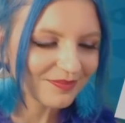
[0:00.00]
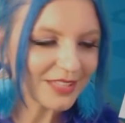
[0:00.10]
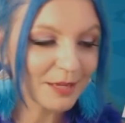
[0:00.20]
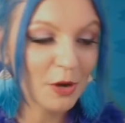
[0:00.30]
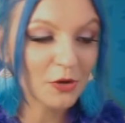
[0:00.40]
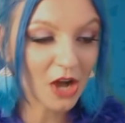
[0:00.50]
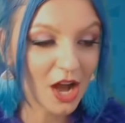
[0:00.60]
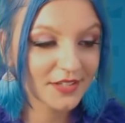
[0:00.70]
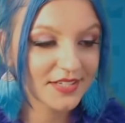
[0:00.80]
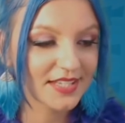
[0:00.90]

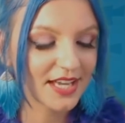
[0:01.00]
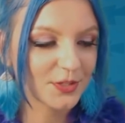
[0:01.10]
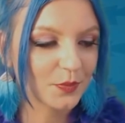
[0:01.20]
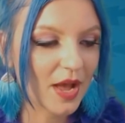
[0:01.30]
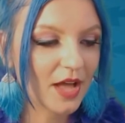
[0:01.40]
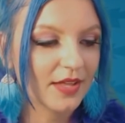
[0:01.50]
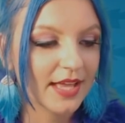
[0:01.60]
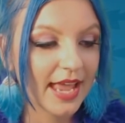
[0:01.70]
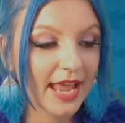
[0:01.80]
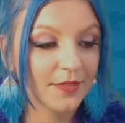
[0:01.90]
Pocahontas as well,
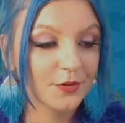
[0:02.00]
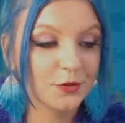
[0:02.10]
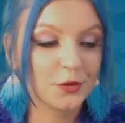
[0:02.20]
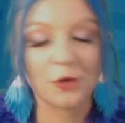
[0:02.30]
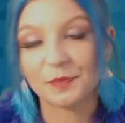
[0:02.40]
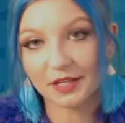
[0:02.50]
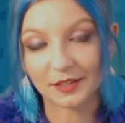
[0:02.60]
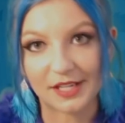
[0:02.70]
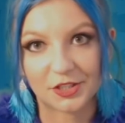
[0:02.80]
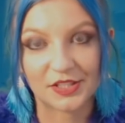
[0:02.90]
and the Zootopia
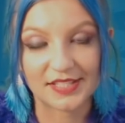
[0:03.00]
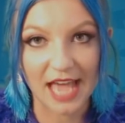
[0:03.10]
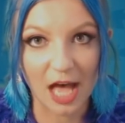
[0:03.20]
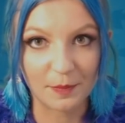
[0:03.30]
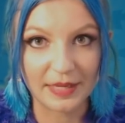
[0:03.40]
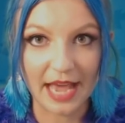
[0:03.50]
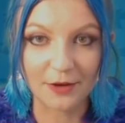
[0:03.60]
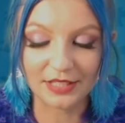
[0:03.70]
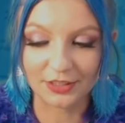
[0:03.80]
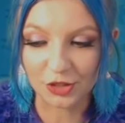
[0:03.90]
collections helping
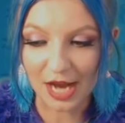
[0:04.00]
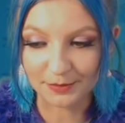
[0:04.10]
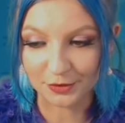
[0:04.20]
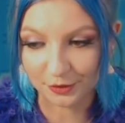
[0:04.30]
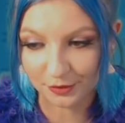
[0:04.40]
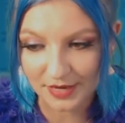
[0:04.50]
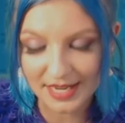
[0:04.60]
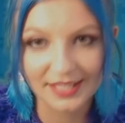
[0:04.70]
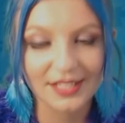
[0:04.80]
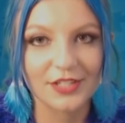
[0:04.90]
out in Chapter
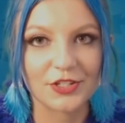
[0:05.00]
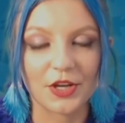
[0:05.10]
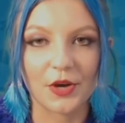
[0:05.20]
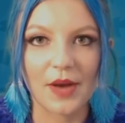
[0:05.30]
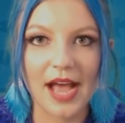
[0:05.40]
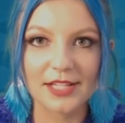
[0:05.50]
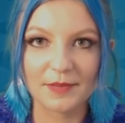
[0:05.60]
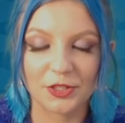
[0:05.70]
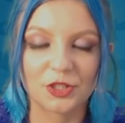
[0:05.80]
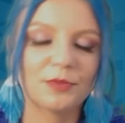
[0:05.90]
3. So as
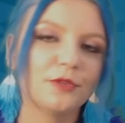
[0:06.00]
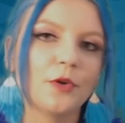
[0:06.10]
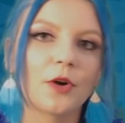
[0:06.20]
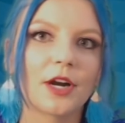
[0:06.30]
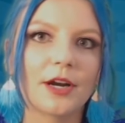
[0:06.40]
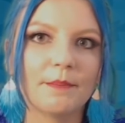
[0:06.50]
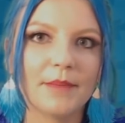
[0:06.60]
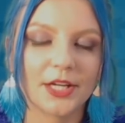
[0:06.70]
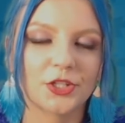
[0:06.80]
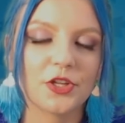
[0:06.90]
mentioned before,
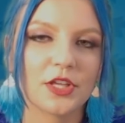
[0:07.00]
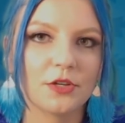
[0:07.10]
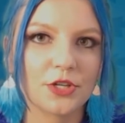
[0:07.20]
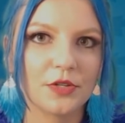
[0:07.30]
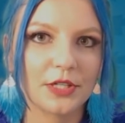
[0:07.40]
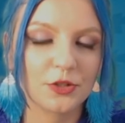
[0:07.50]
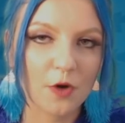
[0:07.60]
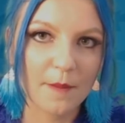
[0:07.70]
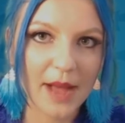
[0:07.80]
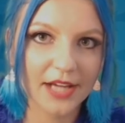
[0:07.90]
make sure that you tune into
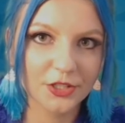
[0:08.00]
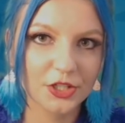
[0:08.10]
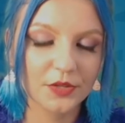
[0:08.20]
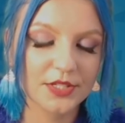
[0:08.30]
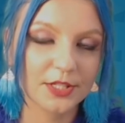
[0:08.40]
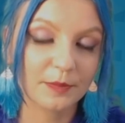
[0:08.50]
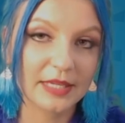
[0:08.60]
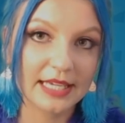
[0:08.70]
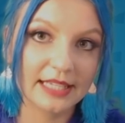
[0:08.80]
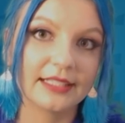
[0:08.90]
our patch notes. They'll
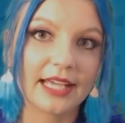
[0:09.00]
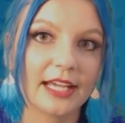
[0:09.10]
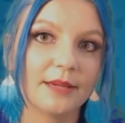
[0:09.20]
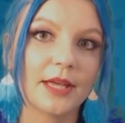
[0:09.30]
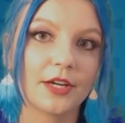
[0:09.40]
be in-game and